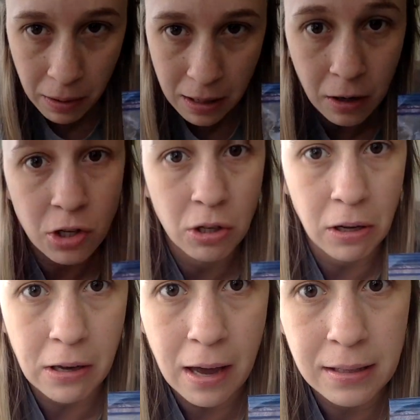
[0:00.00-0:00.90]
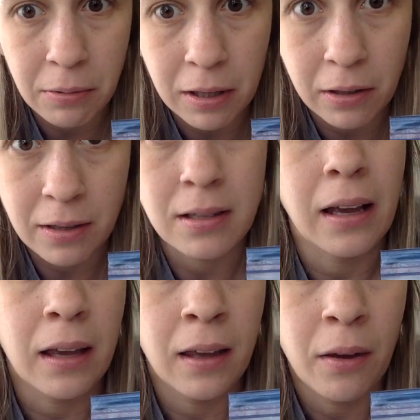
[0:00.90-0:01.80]
and then I'll show you guys what it looks
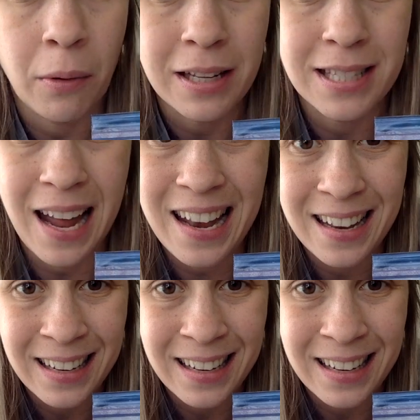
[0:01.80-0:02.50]
like when it's done.